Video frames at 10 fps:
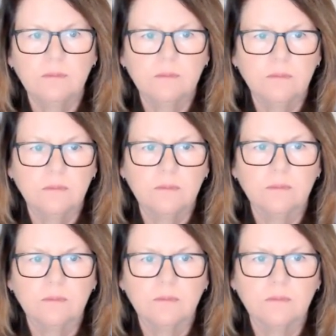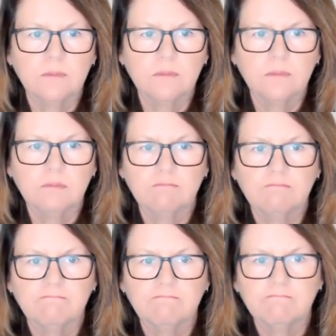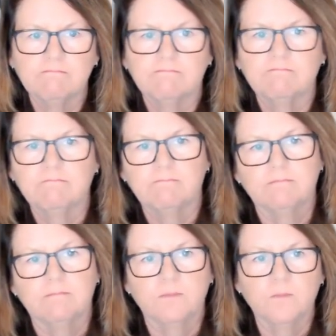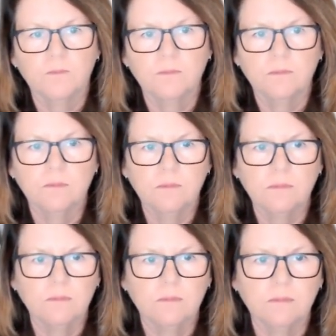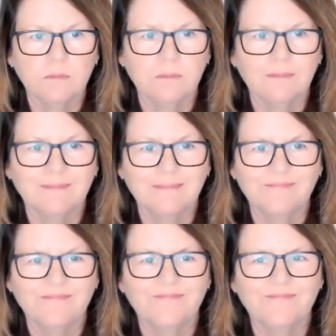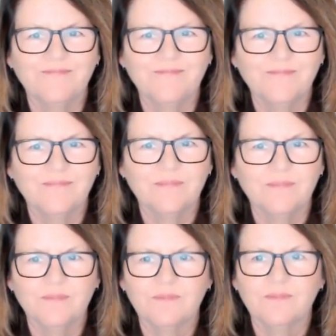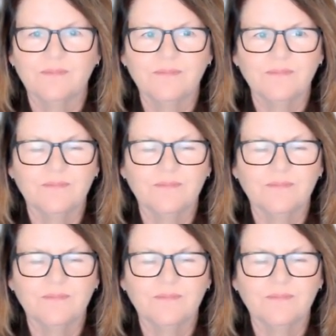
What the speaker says: No words are spoken by the person on screen.